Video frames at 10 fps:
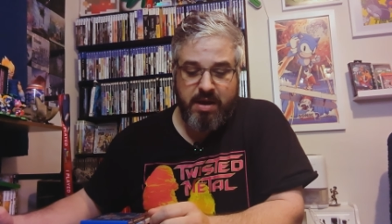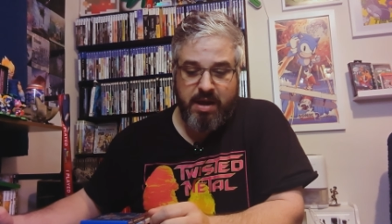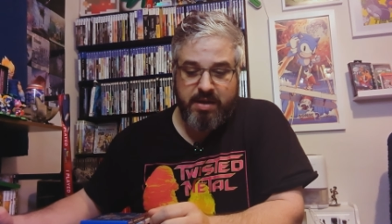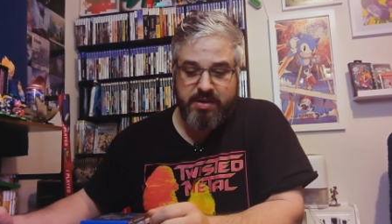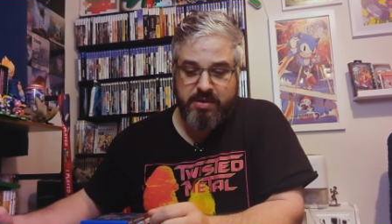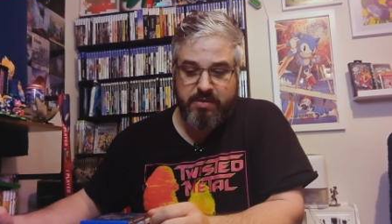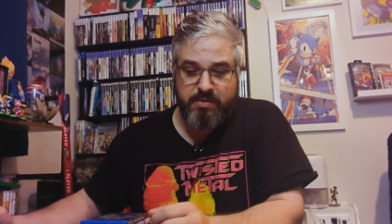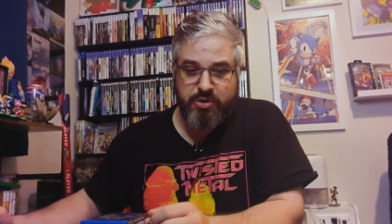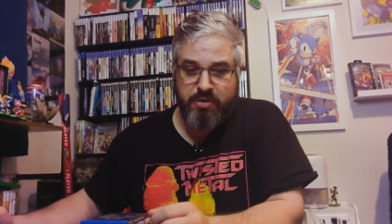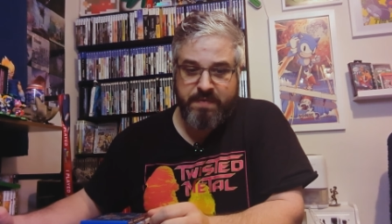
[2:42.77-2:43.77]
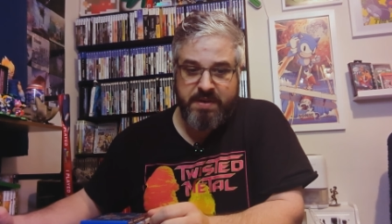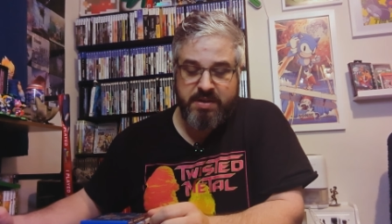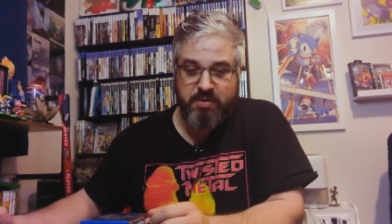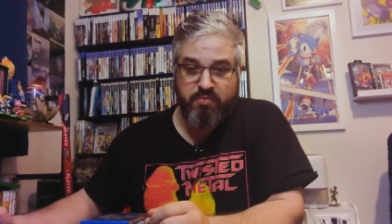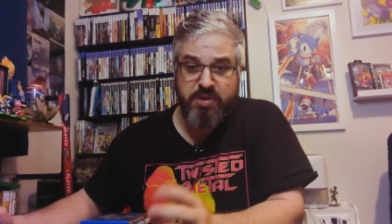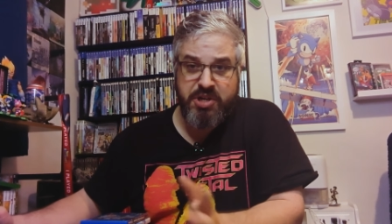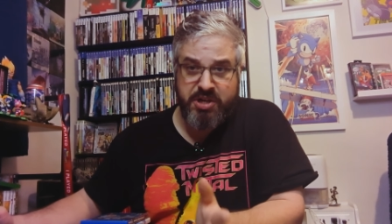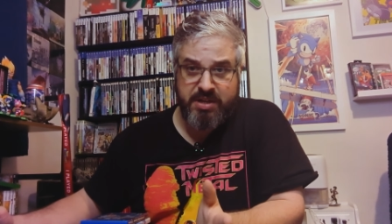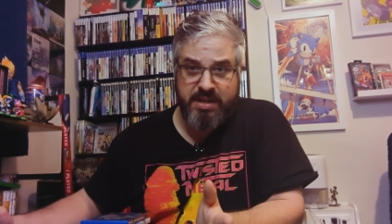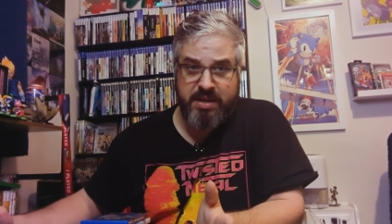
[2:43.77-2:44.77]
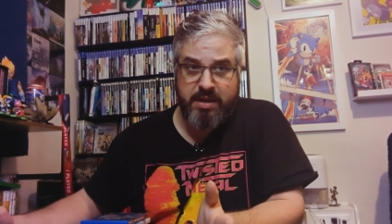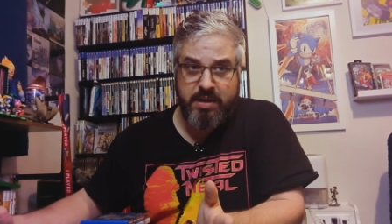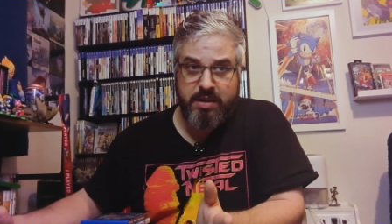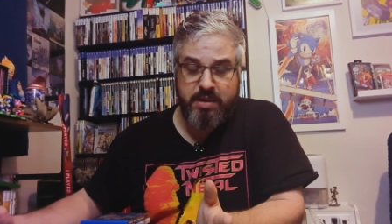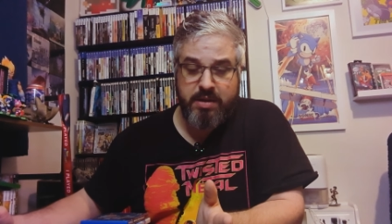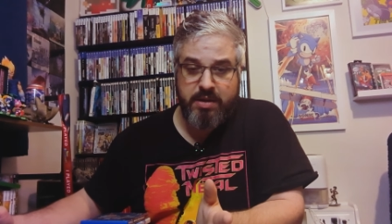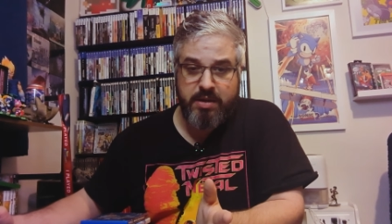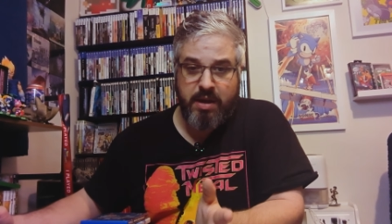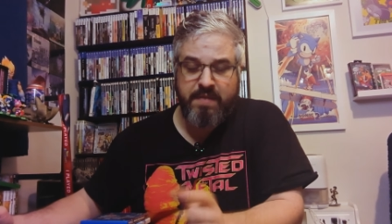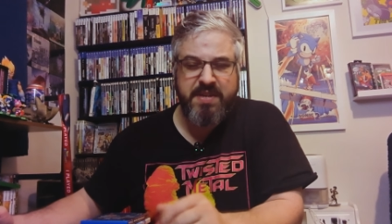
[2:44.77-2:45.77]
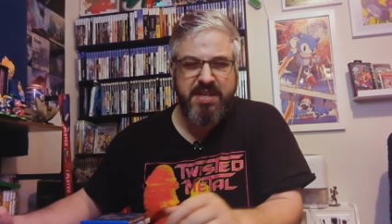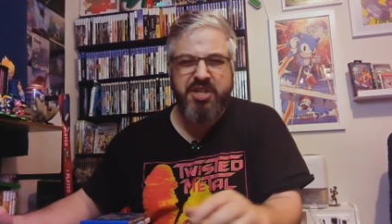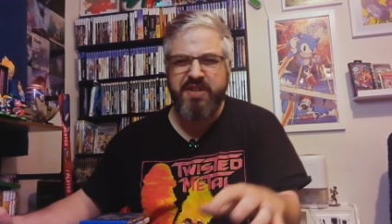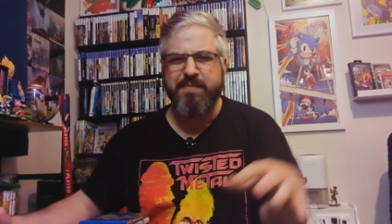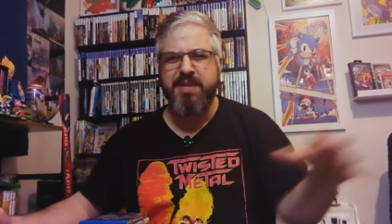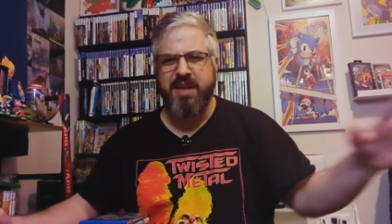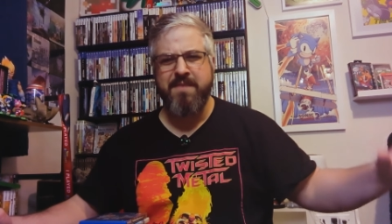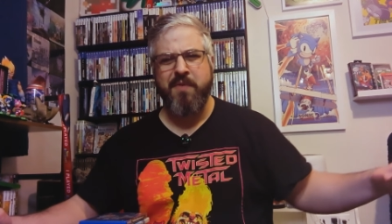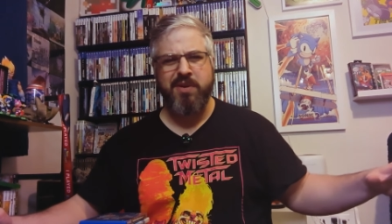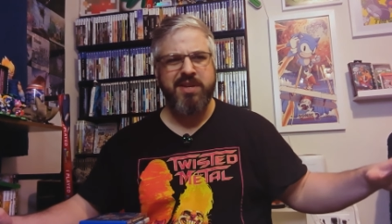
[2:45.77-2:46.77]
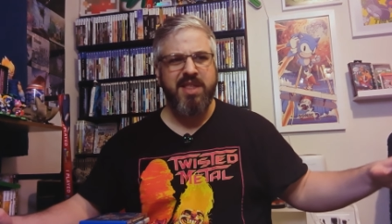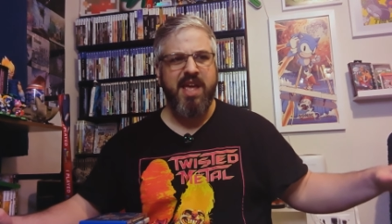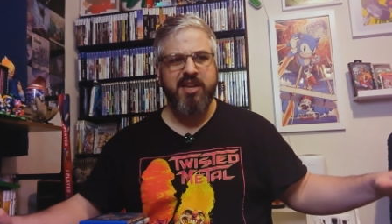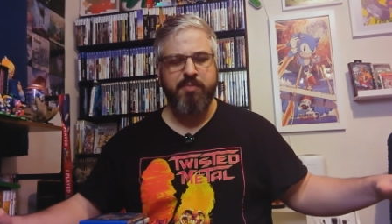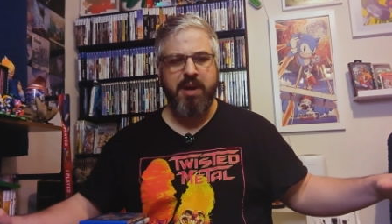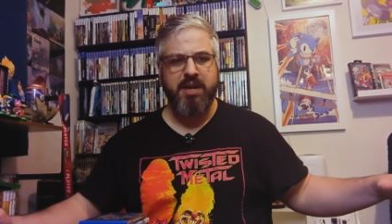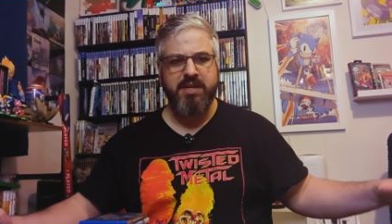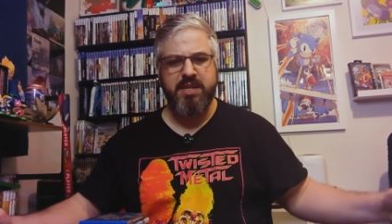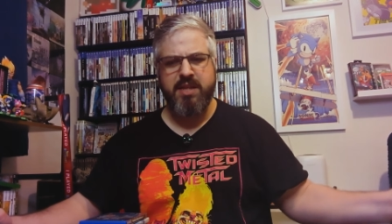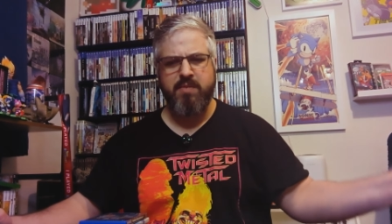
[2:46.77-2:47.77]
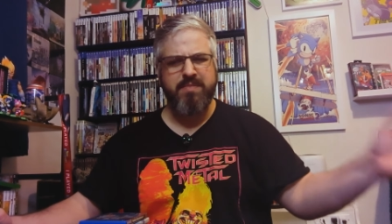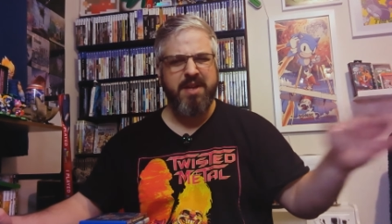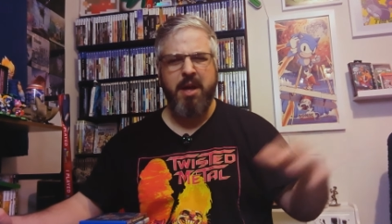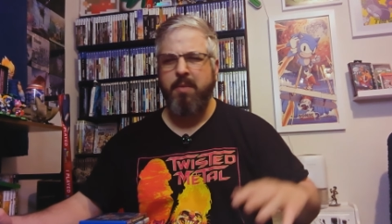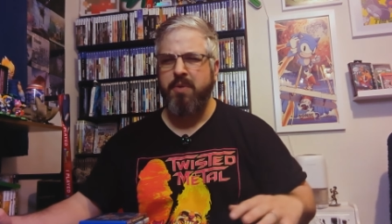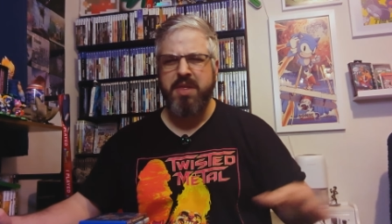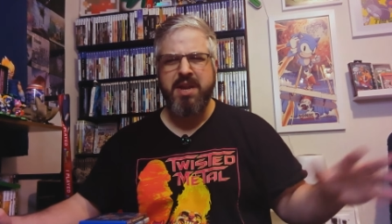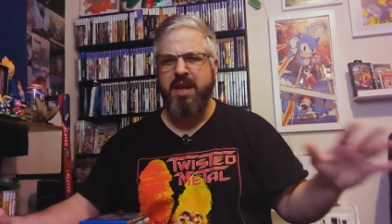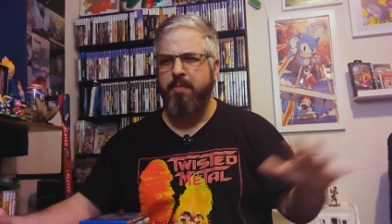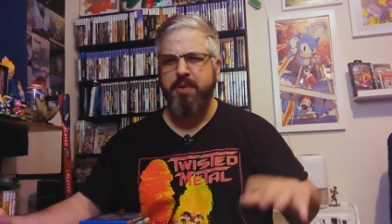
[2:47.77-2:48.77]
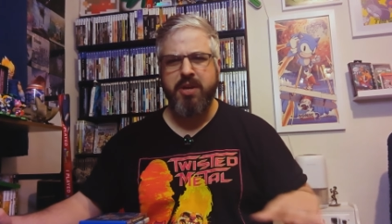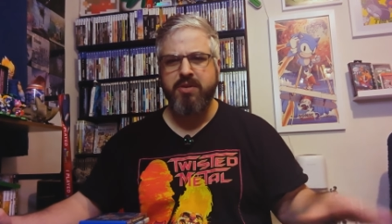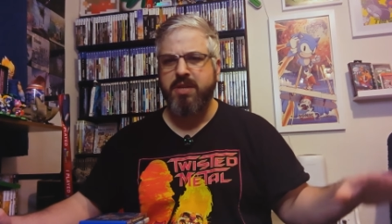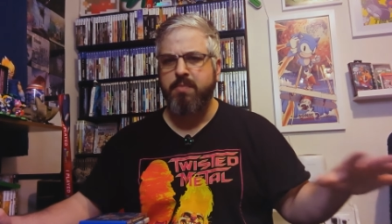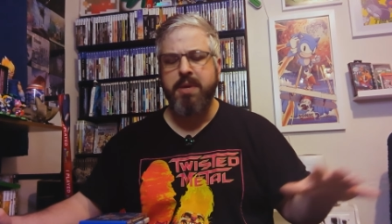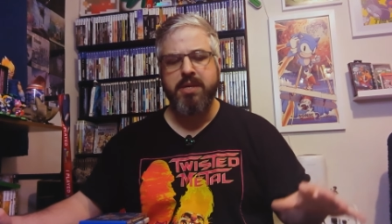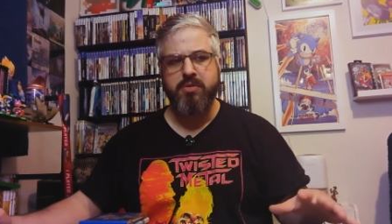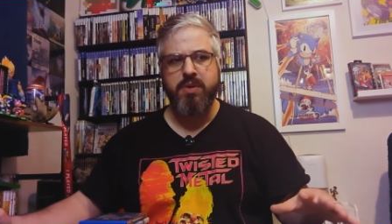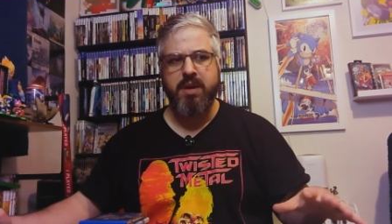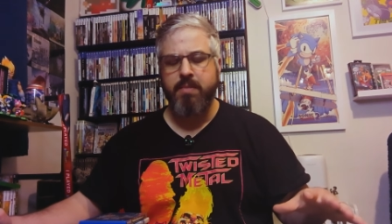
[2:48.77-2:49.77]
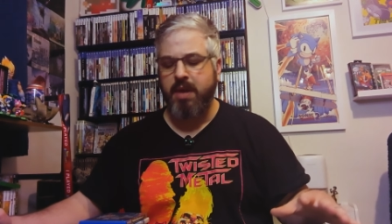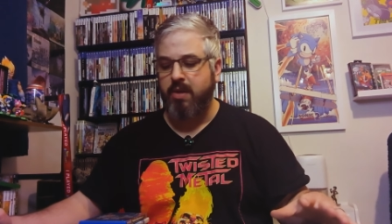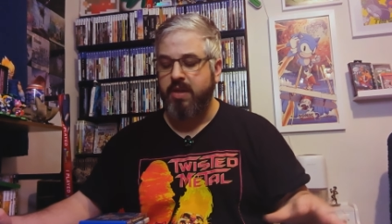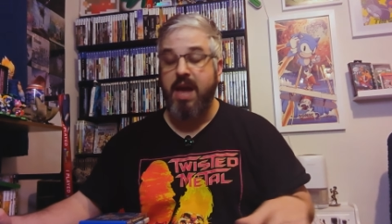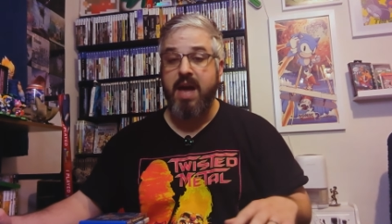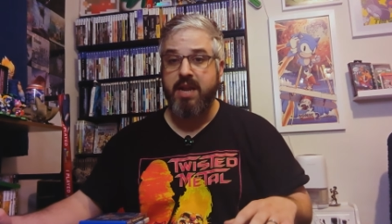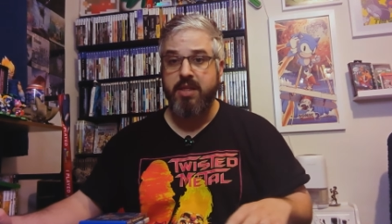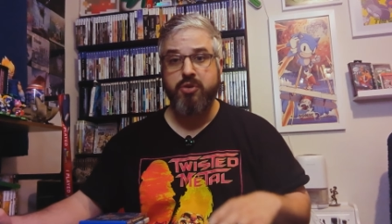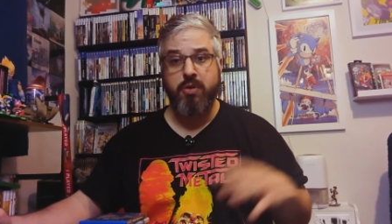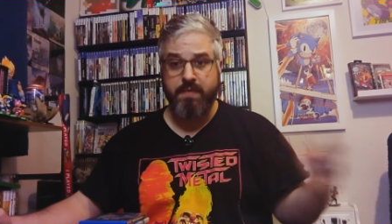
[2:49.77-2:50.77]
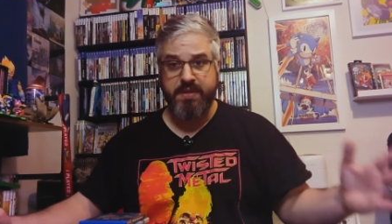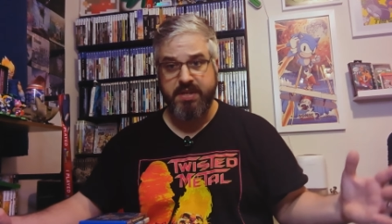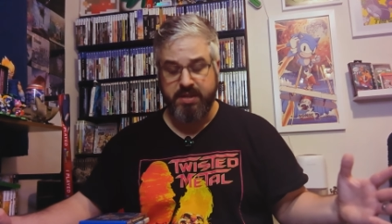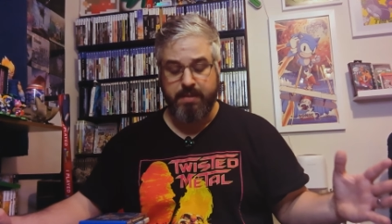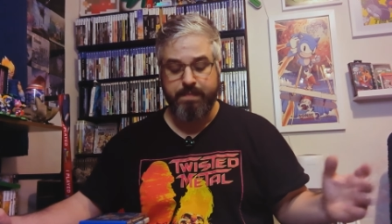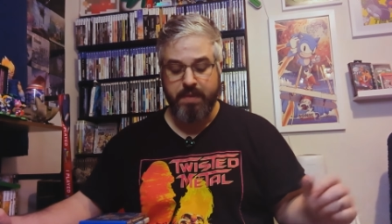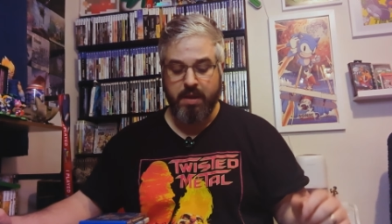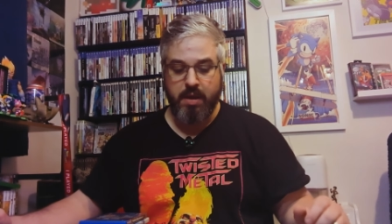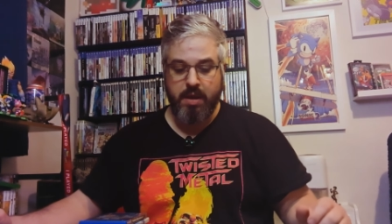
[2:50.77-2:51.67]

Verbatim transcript: Uh, so trophies originally, obviously achievements came first on the Xbox, and then within a couple years of the PS3 coming out, they added the trophy system.